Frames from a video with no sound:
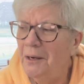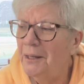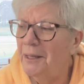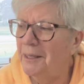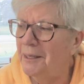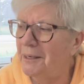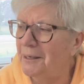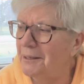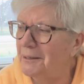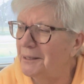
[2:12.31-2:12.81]
In
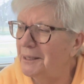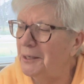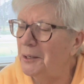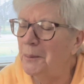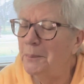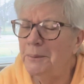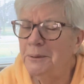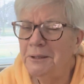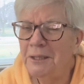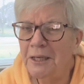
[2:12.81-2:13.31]

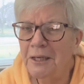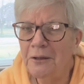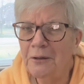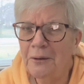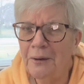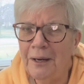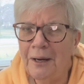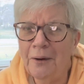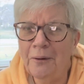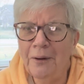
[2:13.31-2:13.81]
her
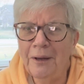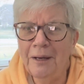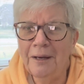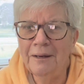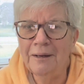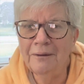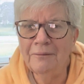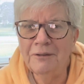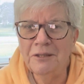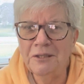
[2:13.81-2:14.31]
particular area
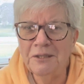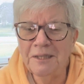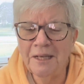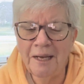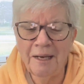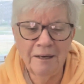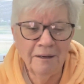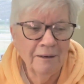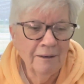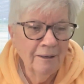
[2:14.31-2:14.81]
of the
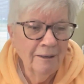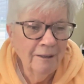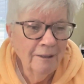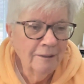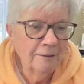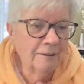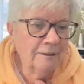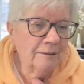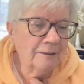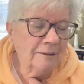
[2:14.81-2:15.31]
state,
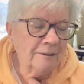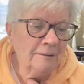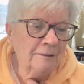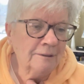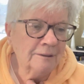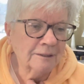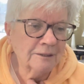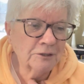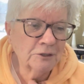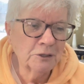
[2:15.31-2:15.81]

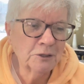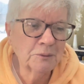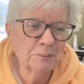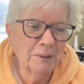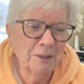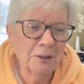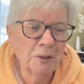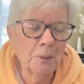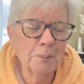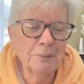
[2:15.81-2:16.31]
excuse
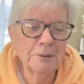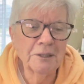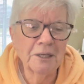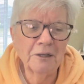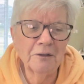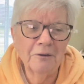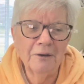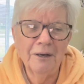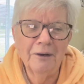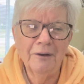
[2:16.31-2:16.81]
me, her
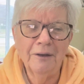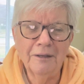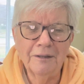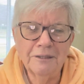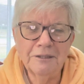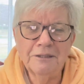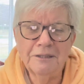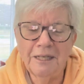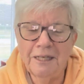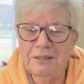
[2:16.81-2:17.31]
particular area of
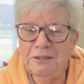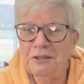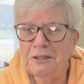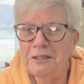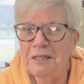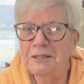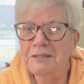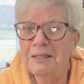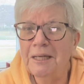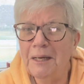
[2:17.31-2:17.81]
the state, she
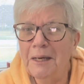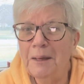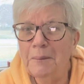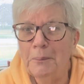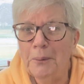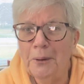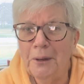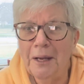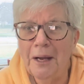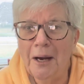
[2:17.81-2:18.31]
does get hit
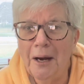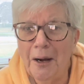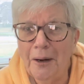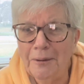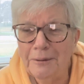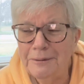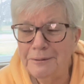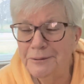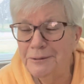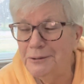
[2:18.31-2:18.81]
pretty
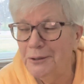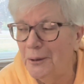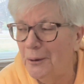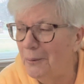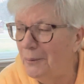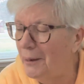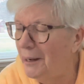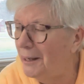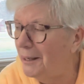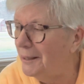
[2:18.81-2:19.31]
hard.
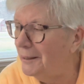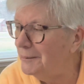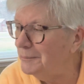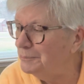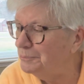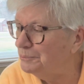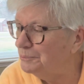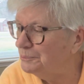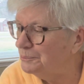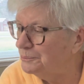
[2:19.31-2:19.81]
So,